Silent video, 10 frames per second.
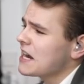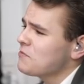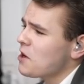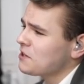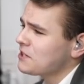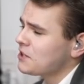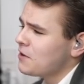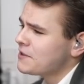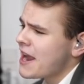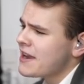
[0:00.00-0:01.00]
can watch this
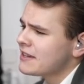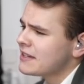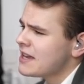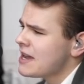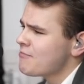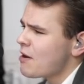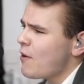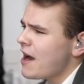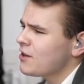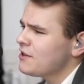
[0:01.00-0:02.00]
all day. But
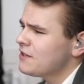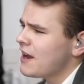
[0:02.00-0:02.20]
why couldn't you